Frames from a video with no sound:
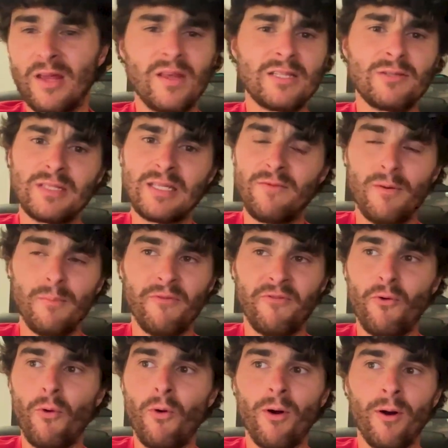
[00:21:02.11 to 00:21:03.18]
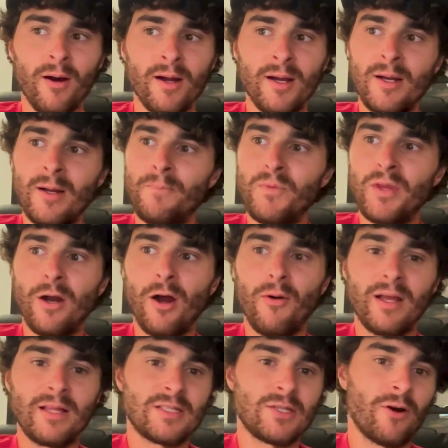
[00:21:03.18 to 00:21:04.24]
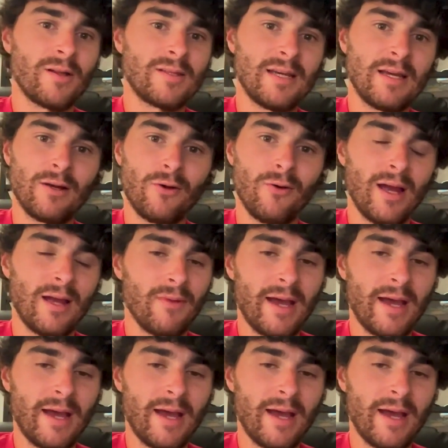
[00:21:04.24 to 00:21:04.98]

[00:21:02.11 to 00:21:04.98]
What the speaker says: And this was even before, it started to integrate like